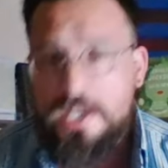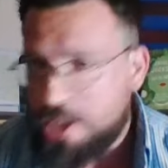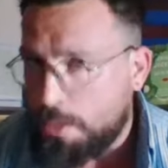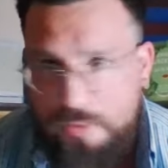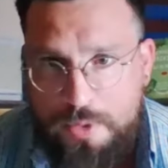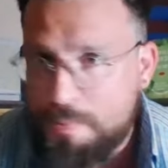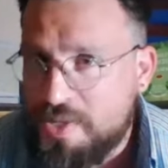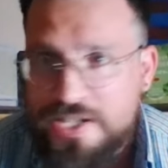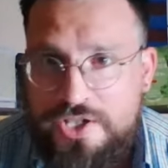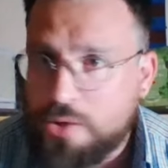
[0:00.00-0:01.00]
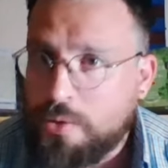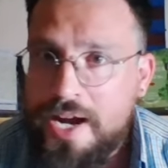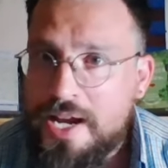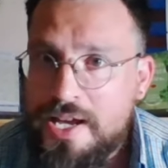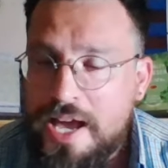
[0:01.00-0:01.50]
some of the biggest
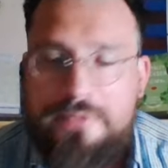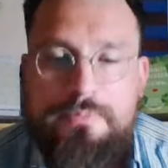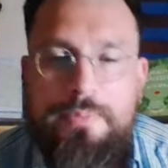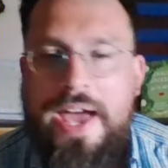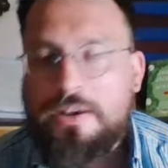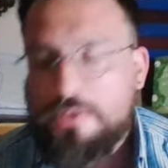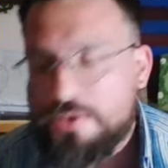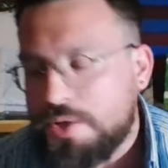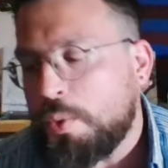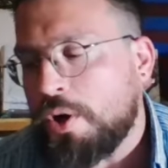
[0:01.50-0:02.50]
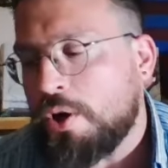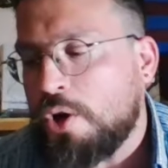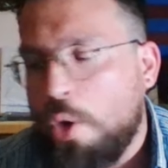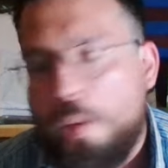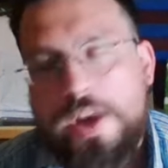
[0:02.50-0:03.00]
training camp battles that we're
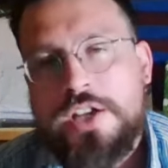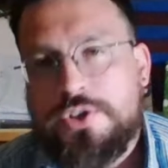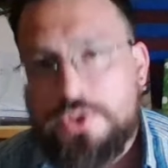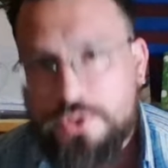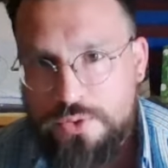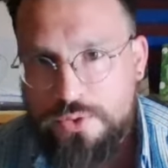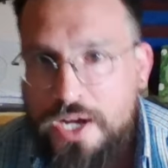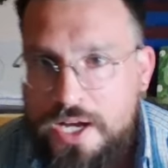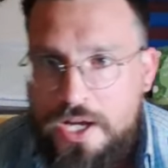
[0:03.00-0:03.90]
going to